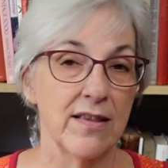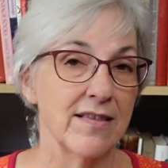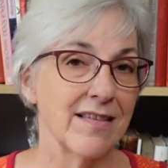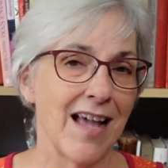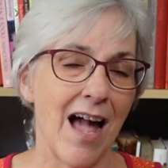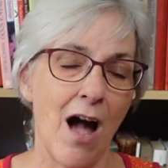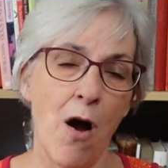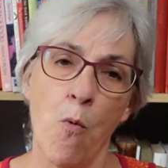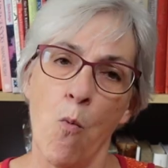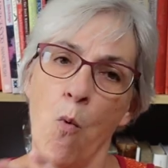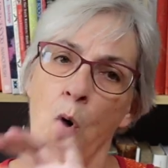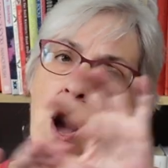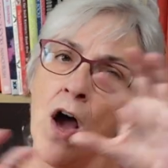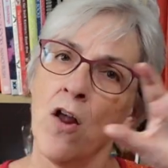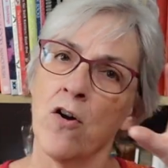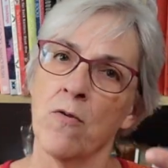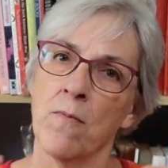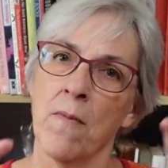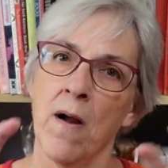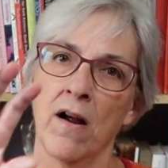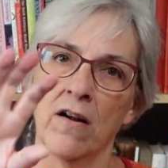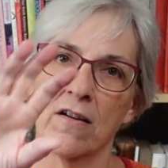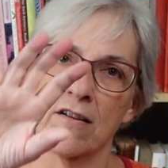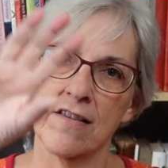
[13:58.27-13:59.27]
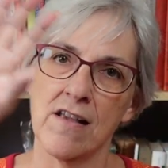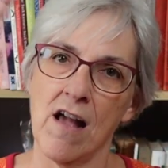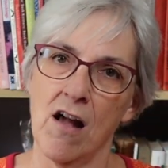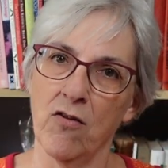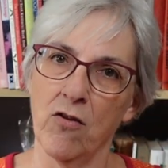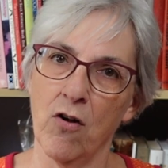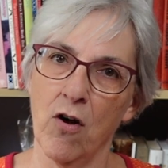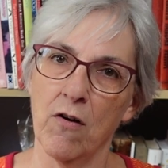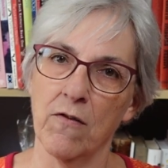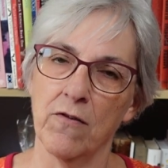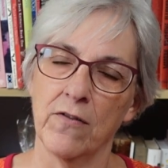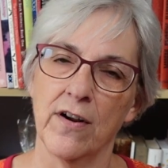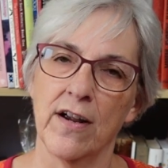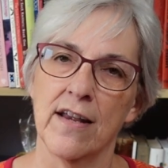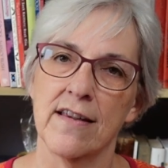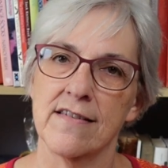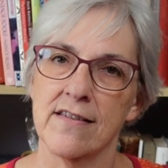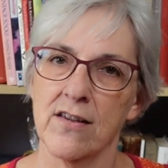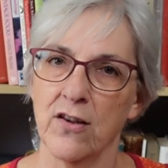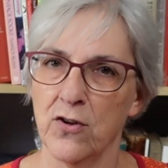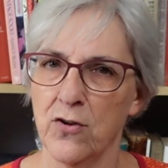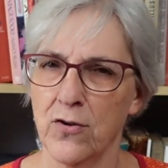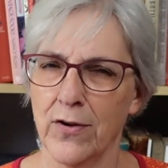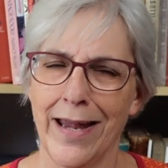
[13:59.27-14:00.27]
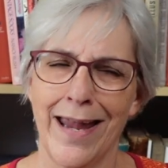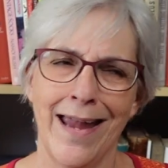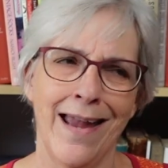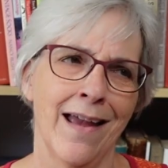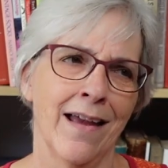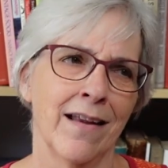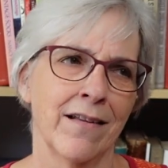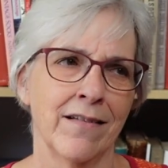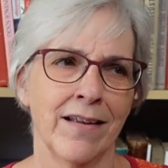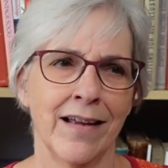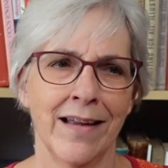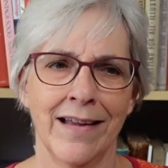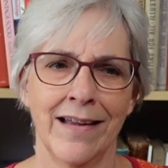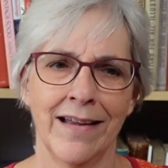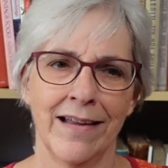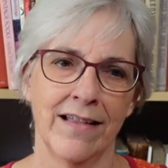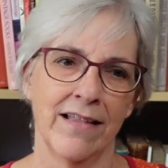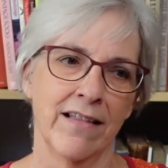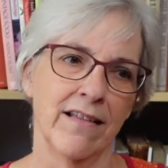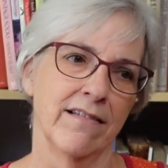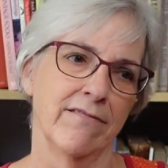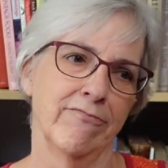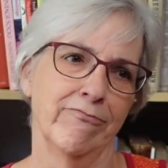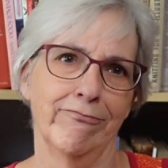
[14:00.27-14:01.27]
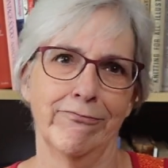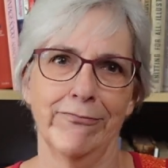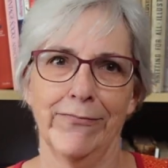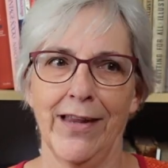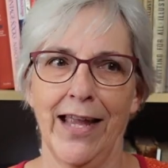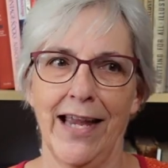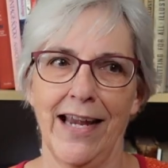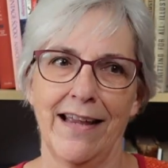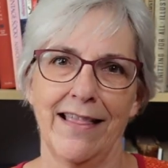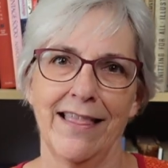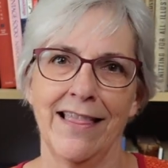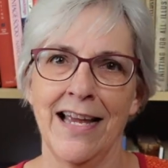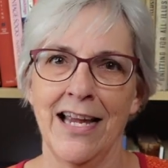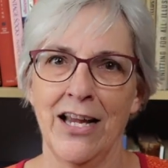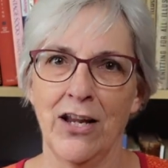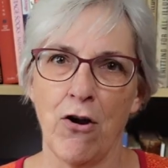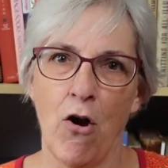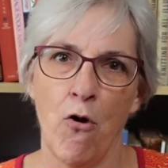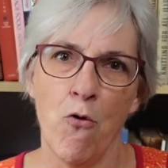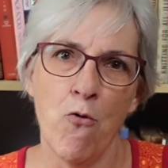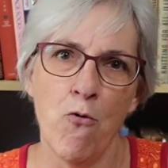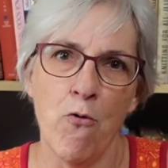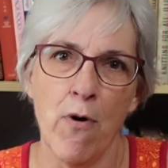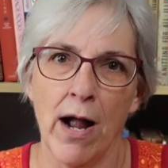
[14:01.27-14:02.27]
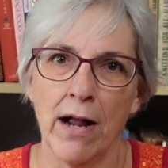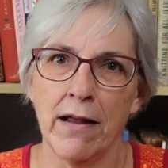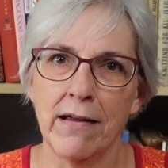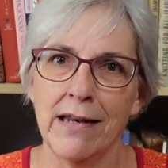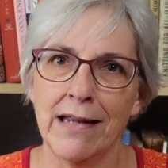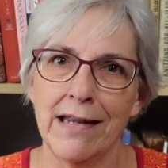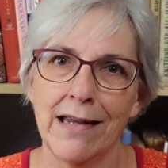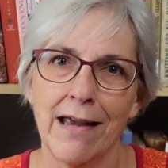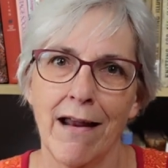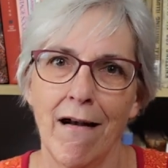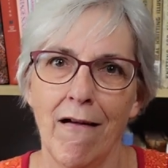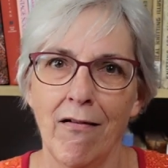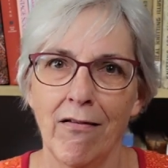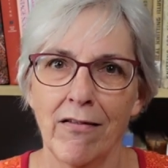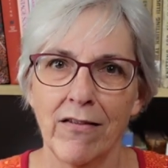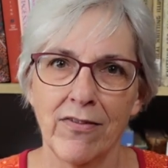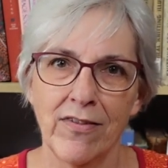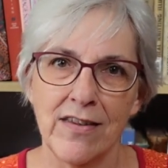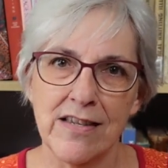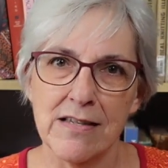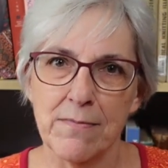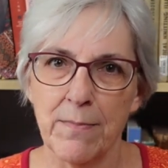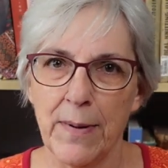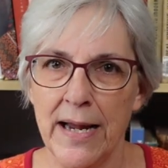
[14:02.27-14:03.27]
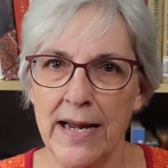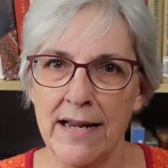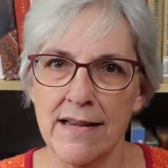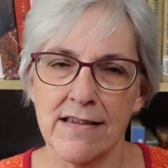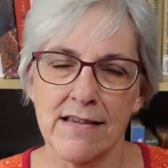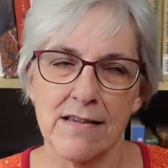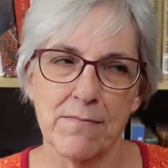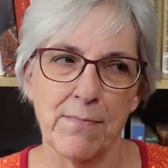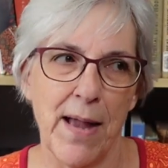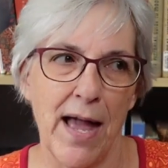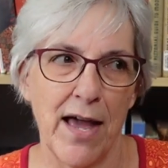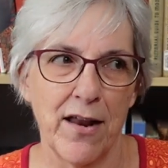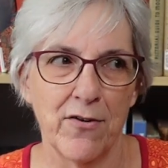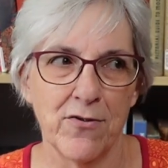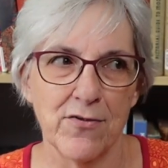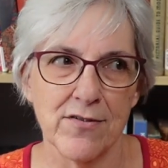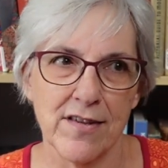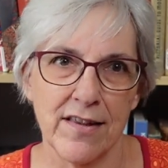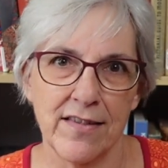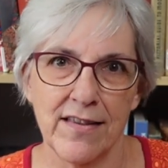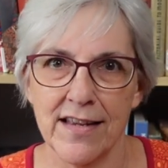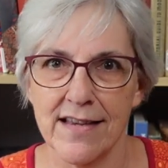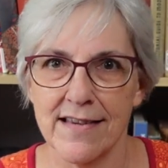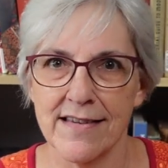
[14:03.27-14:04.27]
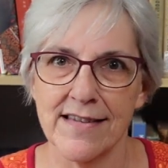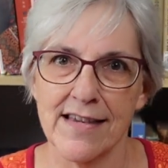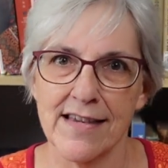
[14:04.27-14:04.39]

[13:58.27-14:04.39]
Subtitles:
It's got watermarks all over it, so you can't like think, oh, I'm going to get all of these Peyton's patterns and then